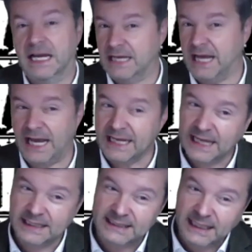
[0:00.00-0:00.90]
I
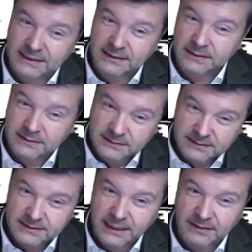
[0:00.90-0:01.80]
get little
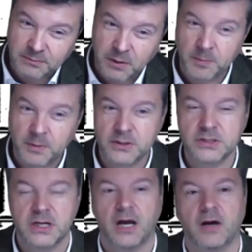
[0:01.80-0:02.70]

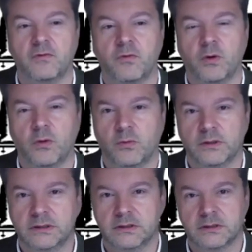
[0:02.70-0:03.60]
murmurs of what
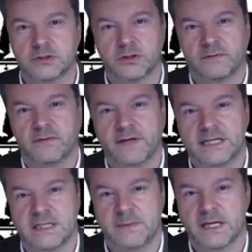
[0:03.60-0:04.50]
would sort of
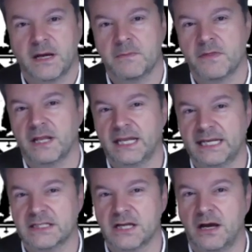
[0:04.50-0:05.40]
eventually become the
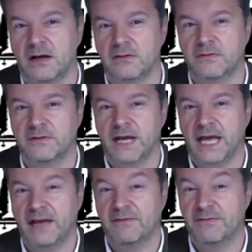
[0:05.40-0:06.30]
likes of
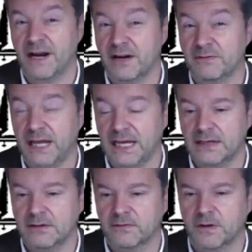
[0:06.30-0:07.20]
Firefly
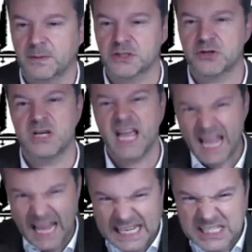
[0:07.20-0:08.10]
from it too.
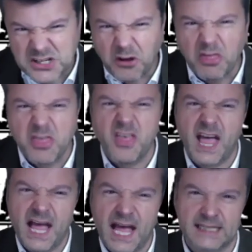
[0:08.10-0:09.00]
It's got
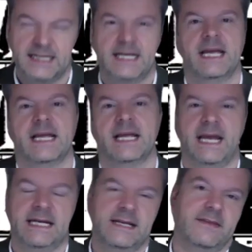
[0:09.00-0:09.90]
that
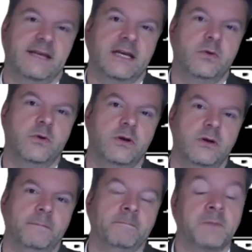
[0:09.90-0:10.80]
kind of thing going on.